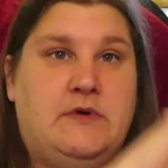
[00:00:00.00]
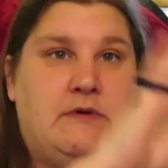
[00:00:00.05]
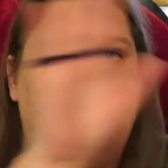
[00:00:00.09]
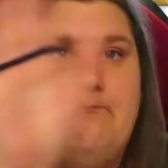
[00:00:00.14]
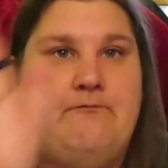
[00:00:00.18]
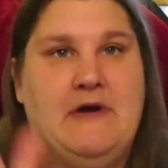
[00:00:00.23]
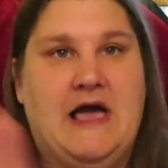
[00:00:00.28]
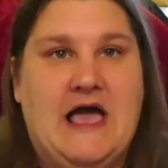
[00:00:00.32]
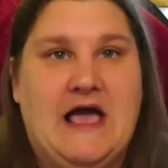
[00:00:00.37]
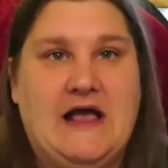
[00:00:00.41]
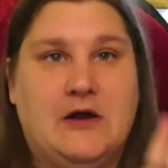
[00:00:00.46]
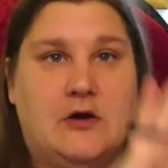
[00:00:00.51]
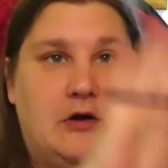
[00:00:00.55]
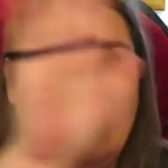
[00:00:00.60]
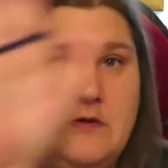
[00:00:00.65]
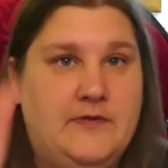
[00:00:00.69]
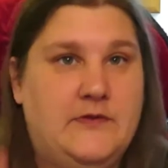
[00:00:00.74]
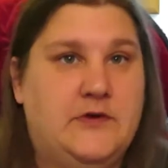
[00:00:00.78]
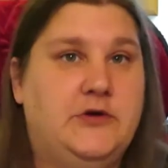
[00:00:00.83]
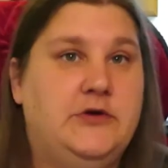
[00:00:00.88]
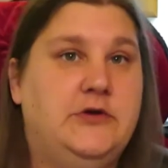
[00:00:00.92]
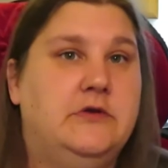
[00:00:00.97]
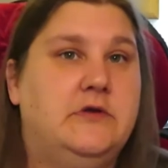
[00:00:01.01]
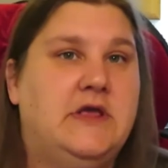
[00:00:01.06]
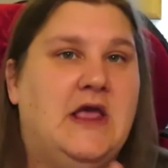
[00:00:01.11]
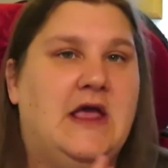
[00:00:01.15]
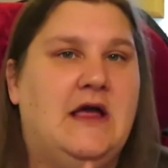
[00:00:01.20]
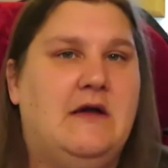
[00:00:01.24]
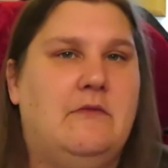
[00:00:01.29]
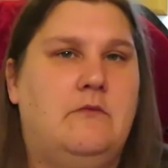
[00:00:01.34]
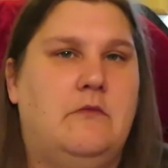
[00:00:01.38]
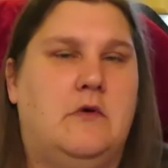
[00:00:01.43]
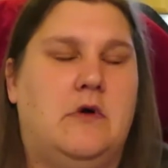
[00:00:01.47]
We're back on the new
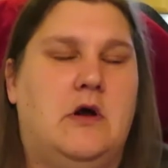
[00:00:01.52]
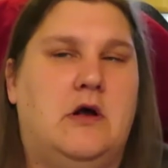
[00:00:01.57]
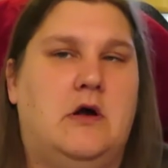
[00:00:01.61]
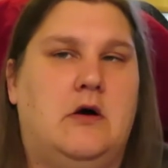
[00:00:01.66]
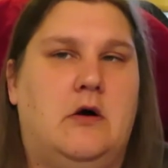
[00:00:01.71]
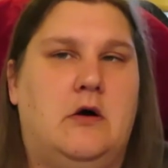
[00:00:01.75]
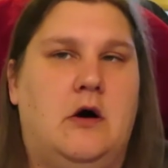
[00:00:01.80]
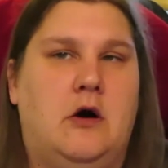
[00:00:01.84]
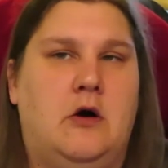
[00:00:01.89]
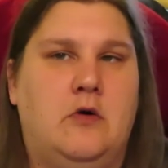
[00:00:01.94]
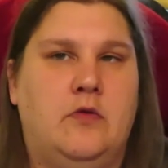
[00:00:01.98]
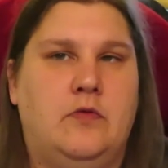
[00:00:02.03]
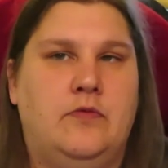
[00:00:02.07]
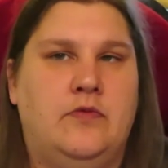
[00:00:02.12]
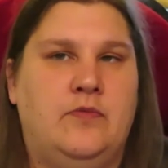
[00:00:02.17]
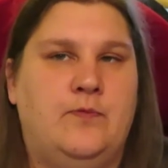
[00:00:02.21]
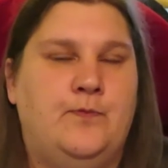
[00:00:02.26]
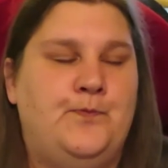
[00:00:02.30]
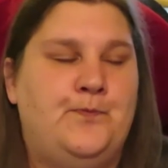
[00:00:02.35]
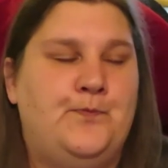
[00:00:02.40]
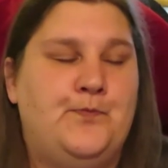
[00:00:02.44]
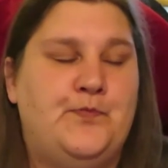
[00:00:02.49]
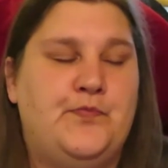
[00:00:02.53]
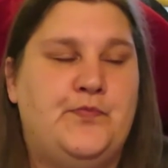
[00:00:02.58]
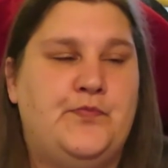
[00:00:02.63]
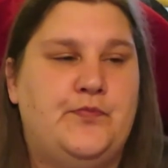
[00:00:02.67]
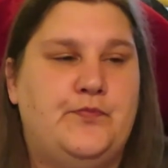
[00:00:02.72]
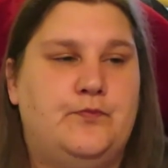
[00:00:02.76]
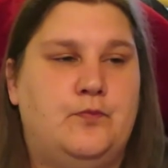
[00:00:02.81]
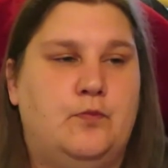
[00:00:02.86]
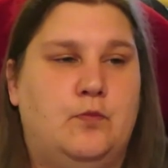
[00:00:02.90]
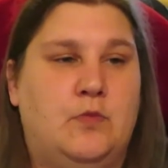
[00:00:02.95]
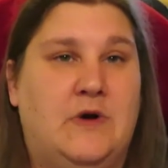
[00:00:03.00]
camera on,
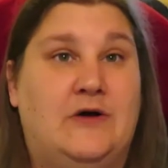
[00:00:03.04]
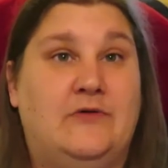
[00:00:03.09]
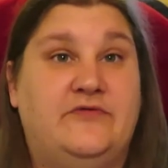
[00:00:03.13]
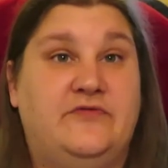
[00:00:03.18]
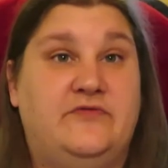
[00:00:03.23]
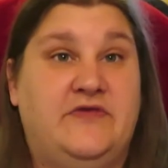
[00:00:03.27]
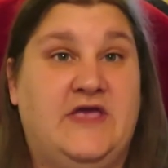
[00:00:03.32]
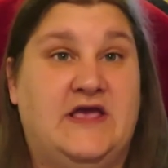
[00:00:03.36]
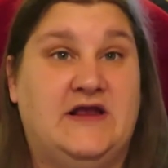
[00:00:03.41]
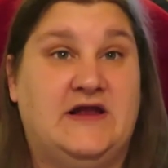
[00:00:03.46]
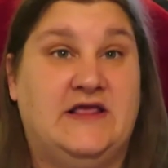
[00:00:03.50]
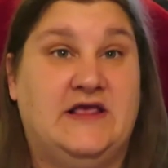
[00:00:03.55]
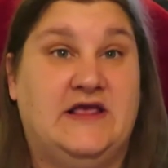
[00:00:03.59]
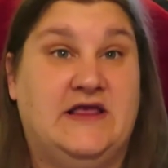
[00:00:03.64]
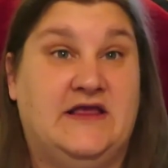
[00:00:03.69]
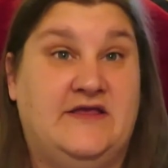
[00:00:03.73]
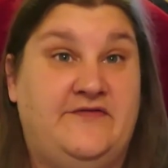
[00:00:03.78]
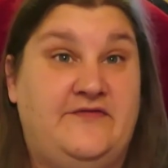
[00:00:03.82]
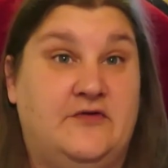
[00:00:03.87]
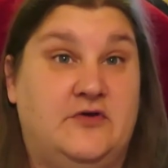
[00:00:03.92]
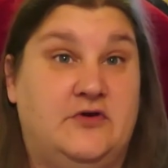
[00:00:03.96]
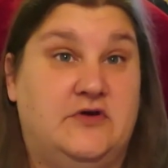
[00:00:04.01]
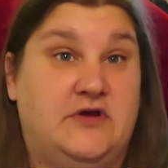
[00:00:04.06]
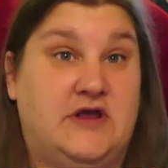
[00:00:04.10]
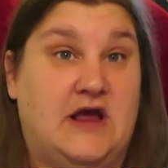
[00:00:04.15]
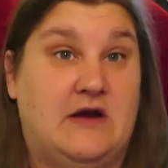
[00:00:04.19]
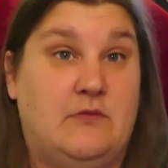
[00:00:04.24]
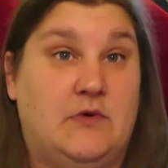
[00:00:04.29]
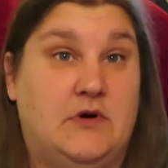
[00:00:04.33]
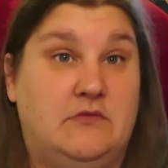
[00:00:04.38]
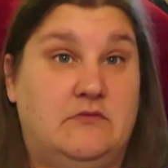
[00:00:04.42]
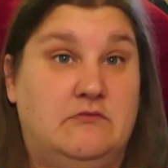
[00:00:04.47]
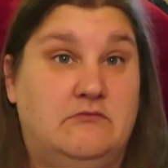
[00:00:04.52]
well, technically it is a new
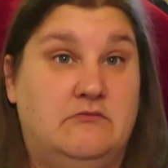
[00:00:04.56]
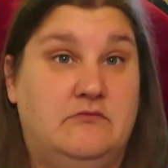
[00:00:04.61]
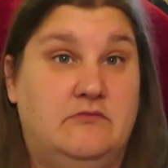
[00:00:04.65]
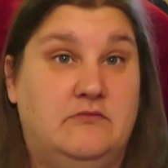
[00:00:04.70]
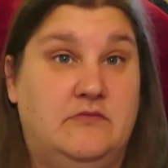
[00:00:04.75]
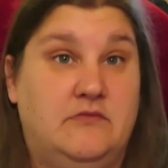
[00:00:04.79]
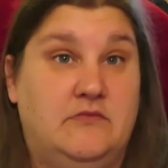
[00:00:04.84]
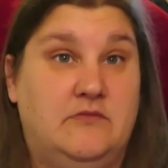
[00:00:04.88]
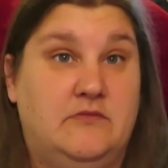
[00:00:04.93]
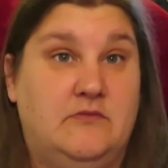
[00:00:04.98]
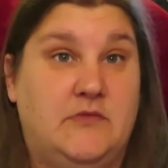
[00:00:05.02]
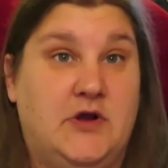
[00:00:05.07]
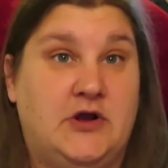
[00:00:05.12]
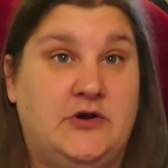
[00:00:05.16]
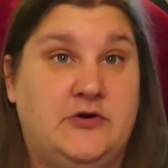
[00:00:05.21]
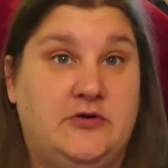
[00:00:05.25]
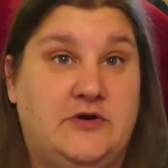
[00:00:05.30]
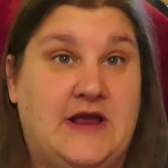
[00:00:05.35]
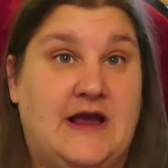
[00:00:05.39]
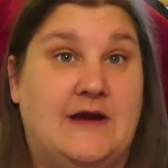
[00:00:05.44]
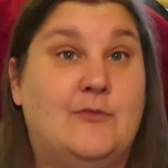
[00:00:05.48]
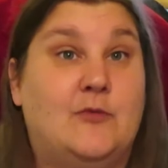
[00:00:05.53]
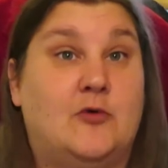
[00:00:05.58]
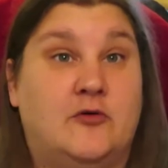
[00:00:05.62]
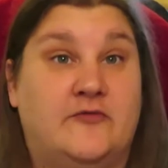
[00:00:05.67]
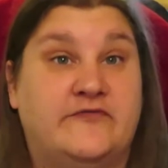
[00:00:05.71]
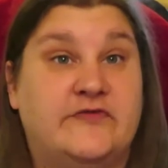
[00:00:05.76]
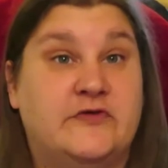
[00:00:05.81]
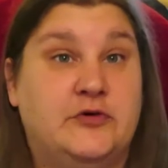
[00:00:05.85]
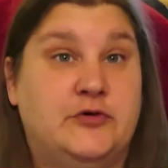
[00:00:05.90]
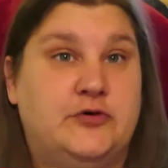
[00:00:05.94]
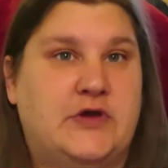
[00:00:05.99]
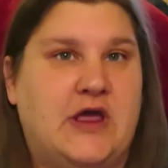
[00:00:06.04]
camera. A new camera
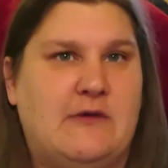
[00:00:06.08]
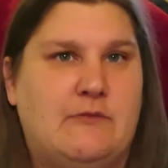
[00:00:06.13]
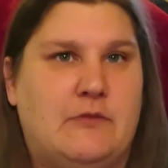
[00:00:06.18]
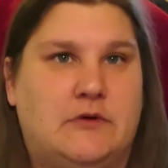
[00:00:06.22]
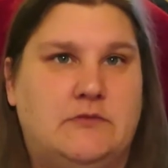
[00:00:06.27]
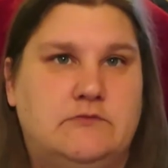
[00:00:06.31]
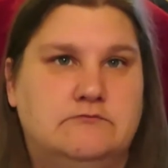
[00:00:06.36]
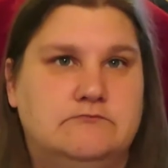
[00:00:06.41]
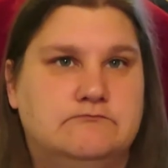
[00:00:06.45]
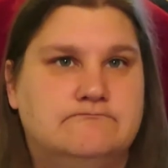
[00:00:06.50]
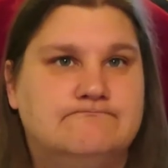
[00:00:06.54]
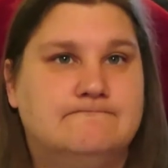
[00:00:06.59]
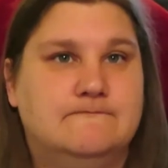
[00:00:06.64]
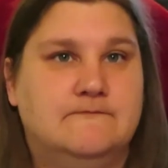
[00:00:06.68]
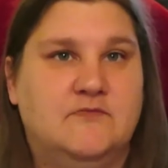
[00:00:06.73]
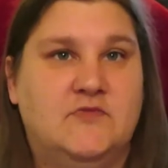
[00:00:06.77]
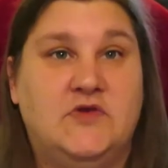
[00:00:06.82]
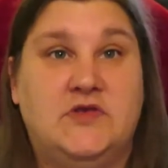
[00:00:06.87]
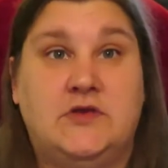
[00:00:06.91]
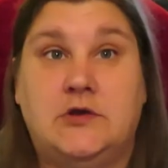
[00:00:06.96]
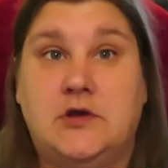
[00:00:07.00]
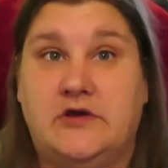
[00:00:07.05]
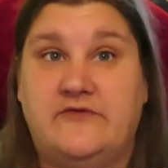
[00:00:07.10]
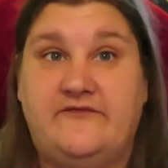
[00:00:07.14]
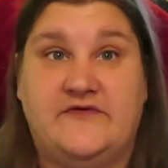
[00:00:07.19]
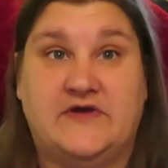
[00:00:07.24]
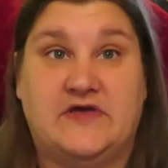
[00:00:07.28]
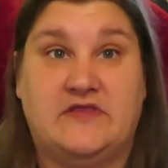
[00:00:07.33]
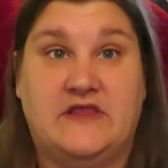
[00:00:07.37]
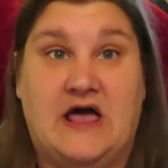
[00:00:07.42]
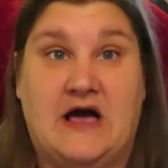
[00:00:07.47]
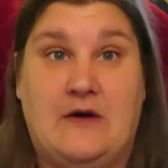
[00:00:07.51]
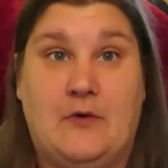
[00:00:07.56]
of the new camera. Go
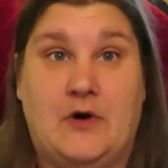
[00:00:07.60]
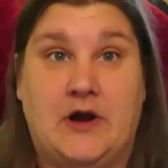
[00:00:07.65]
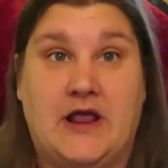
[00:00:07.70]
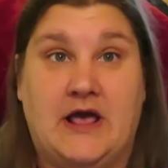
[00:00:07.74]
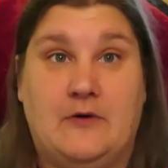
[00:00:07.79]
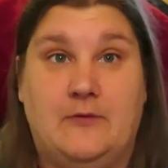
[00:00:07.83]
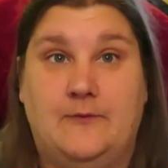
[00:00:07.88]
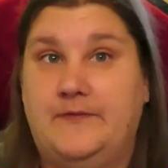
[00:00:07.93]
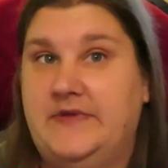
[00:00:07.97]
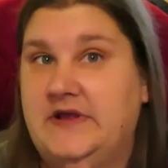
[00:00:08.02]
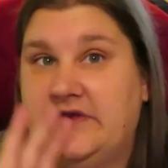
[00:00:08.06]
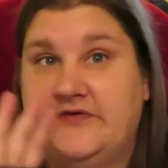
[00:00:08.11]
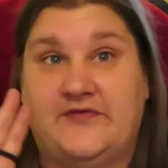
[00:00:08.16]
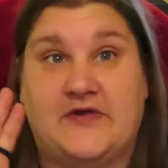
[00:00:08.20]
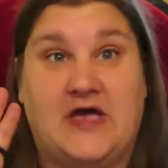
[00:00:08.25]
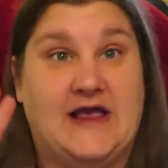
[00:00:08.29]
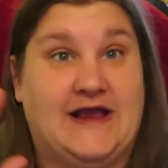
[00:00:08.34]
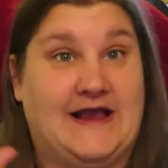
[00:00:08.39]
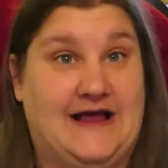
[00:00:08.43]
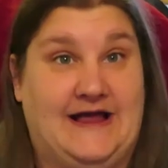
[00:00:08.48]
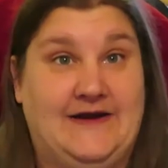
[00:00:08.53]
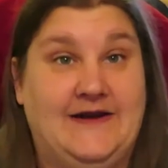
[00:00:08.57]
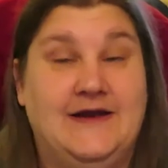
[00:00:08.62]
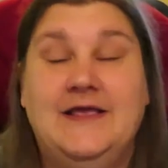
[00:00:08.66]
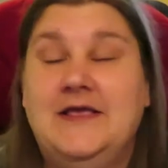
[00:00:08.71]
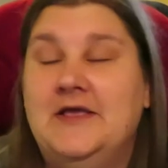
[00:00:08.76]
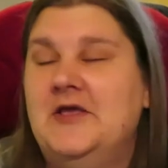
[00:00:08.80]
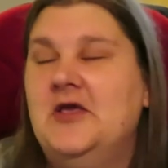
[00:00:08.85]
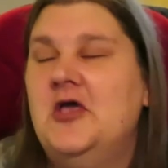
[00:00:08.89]
figure that one out because I can't.